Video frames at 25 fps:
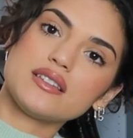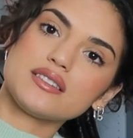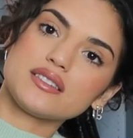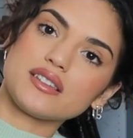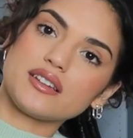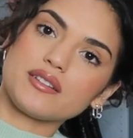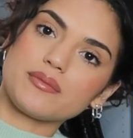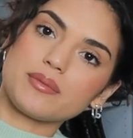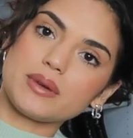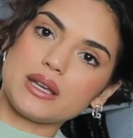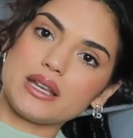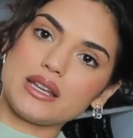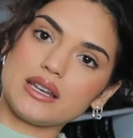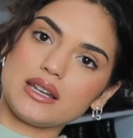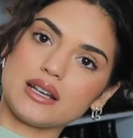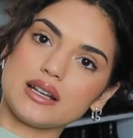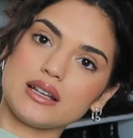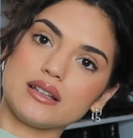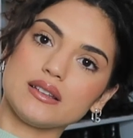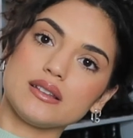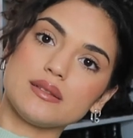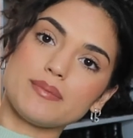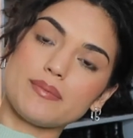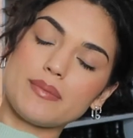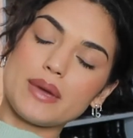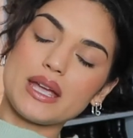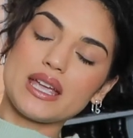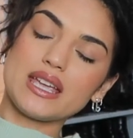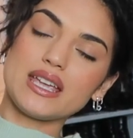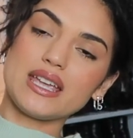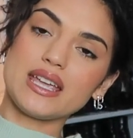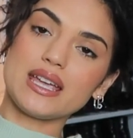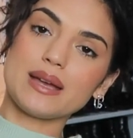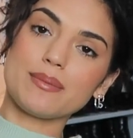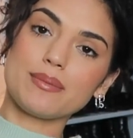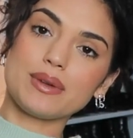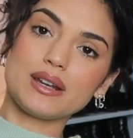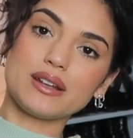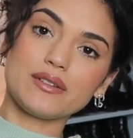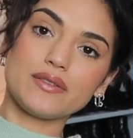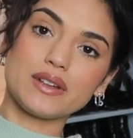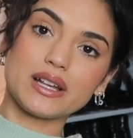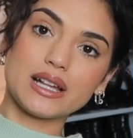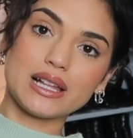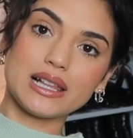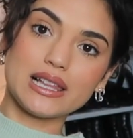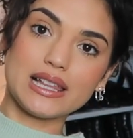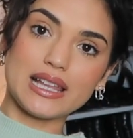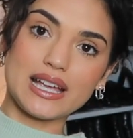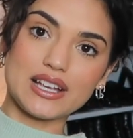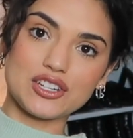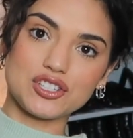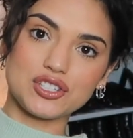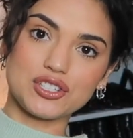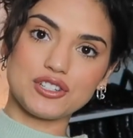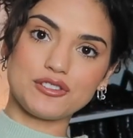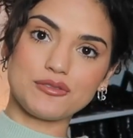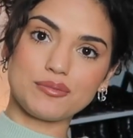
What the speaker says: So I've been making a bit of a collection